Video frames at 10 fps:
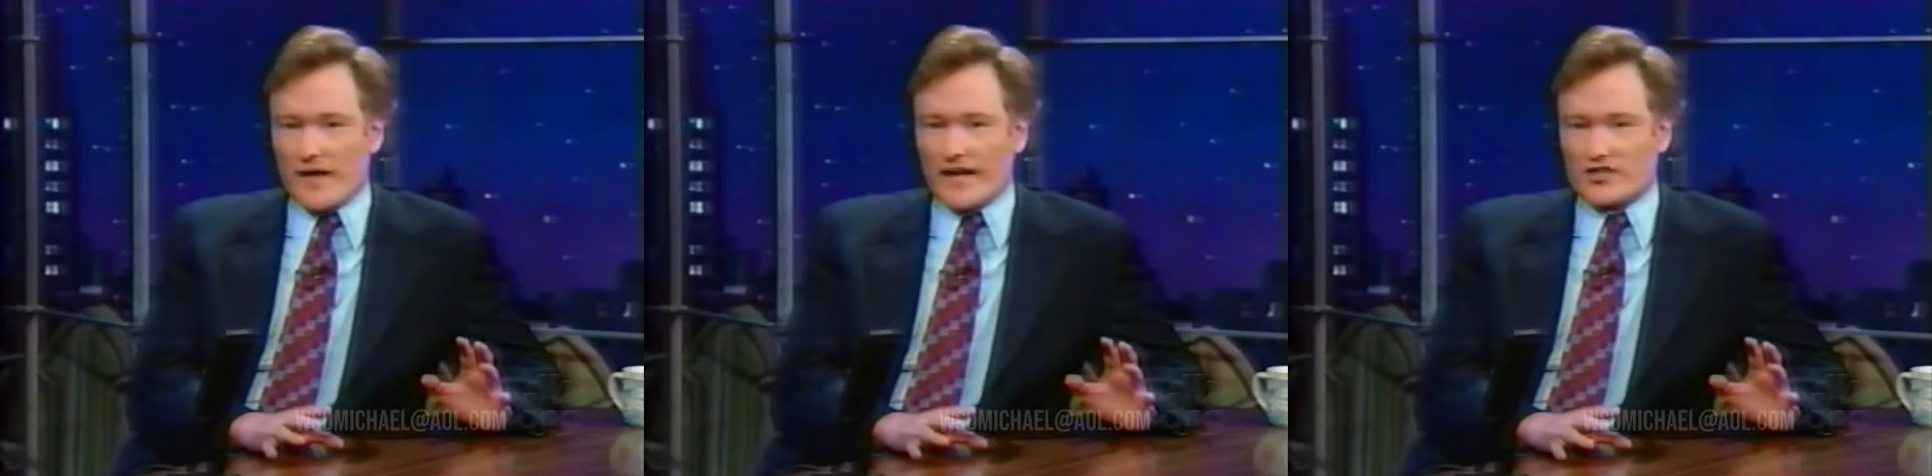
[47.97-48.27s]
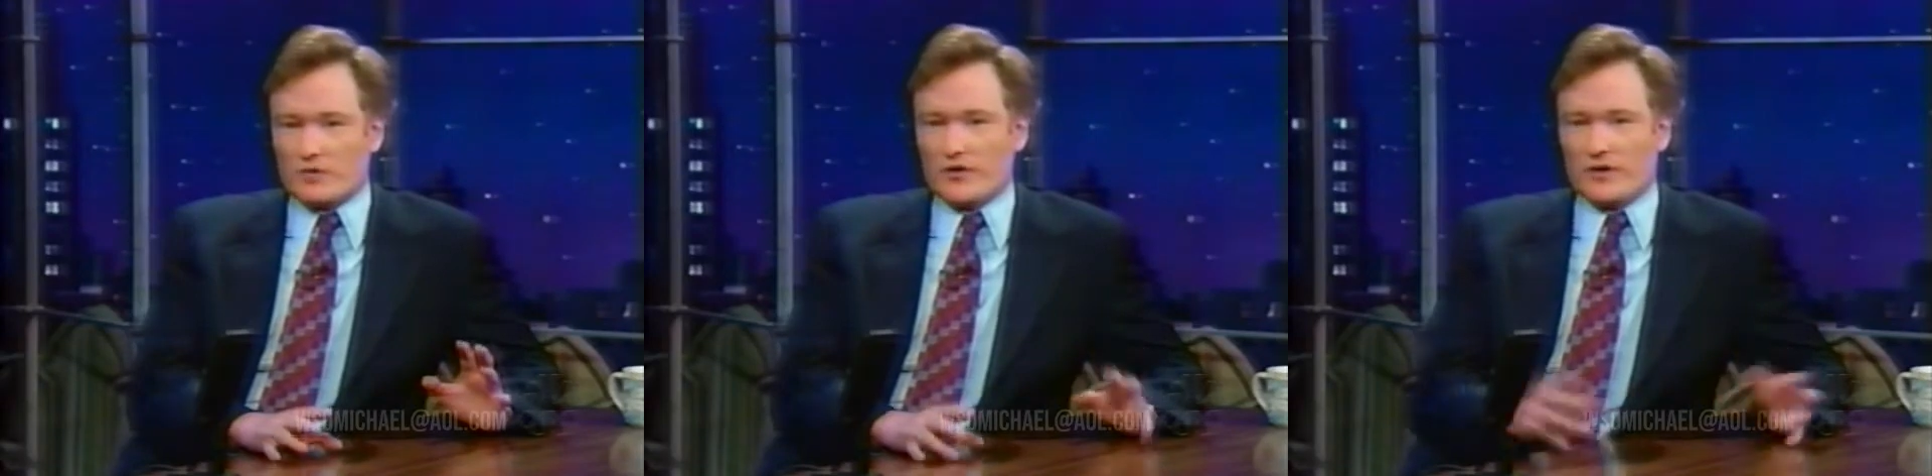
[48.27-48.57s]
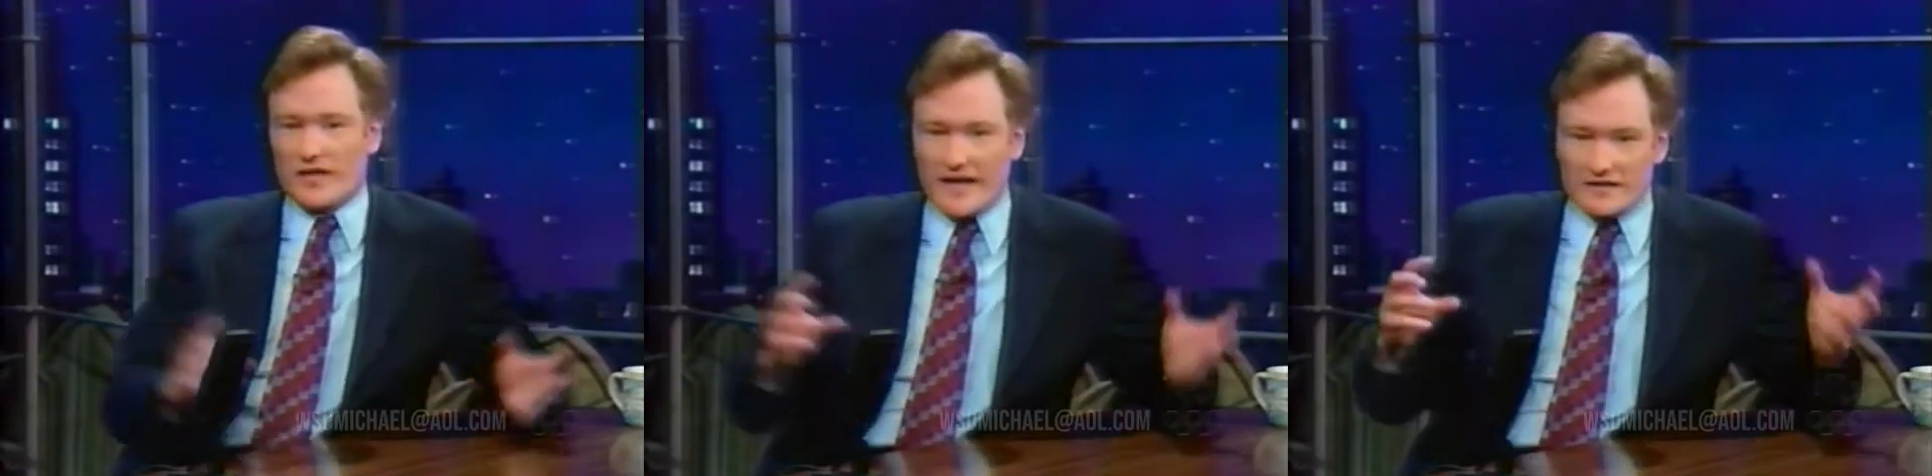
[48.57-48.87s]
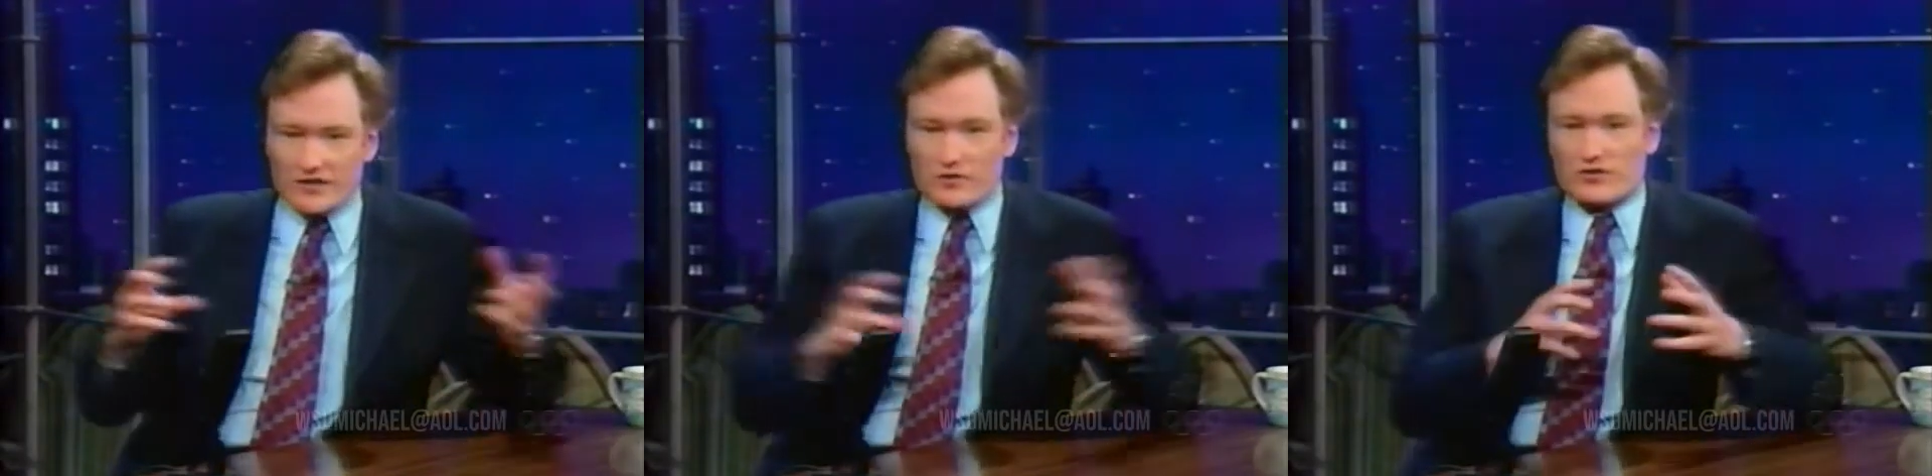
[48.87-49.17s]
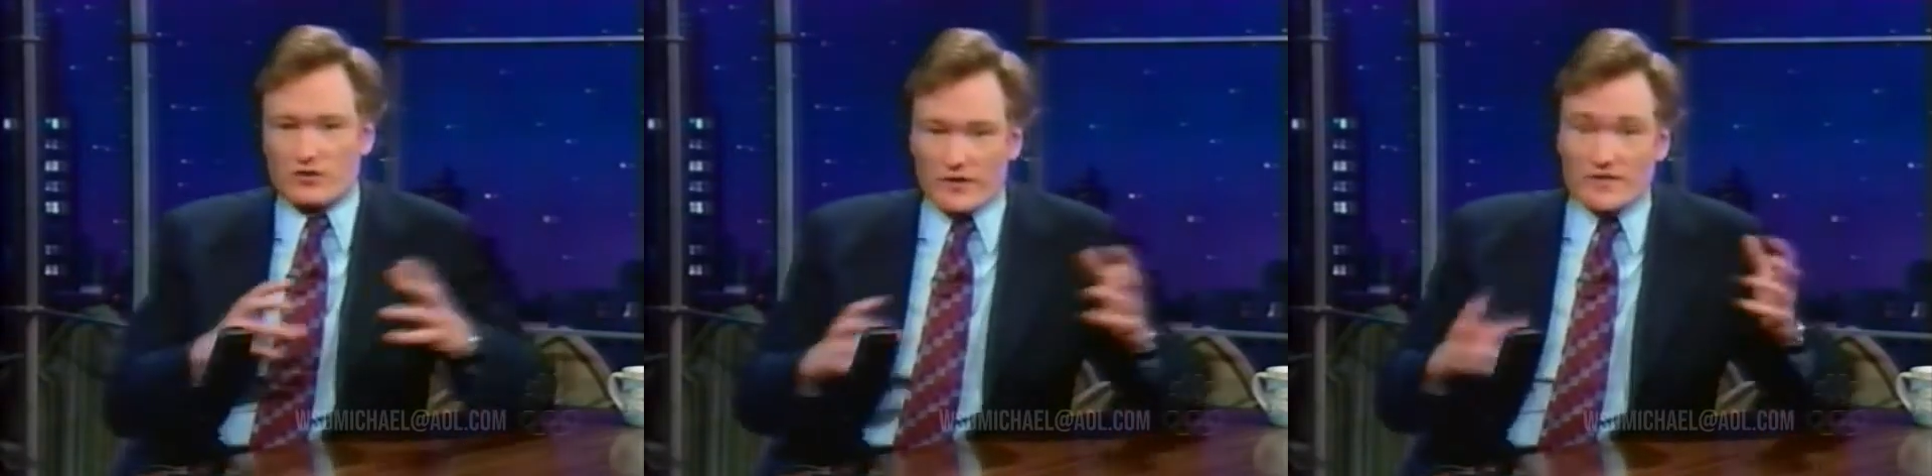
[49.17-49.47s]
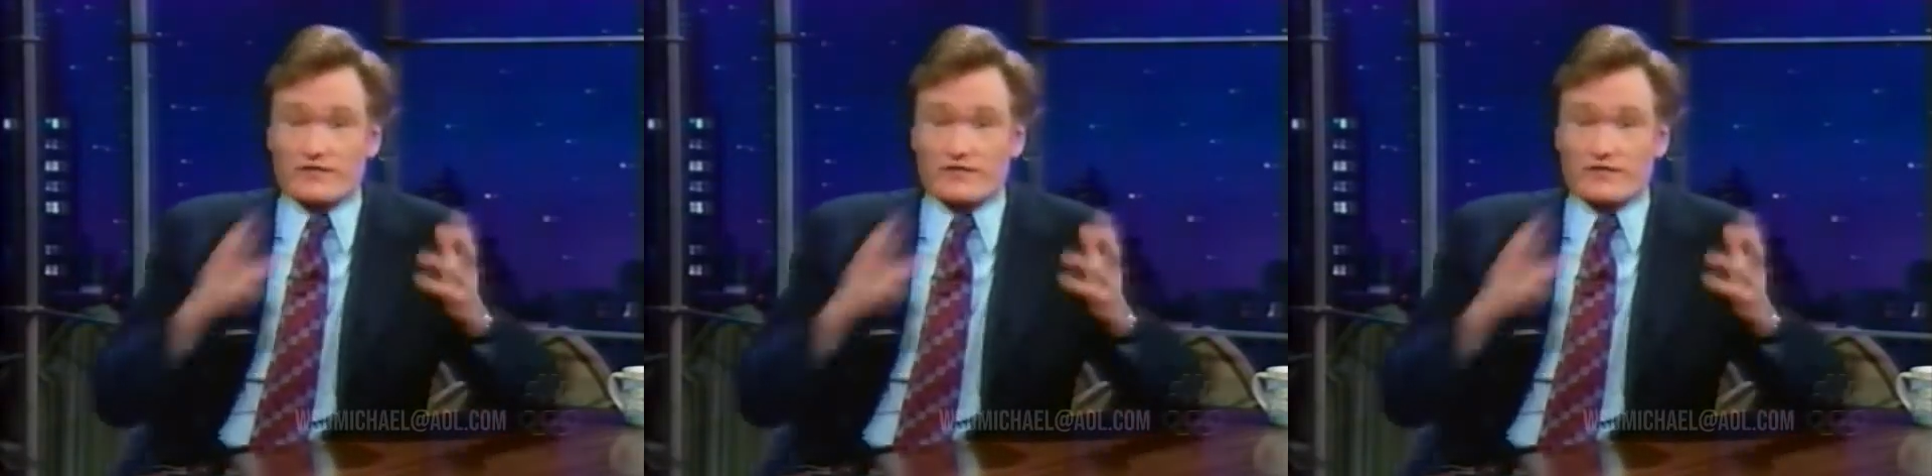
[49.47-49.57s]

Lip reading: but actually when you connect the two stories,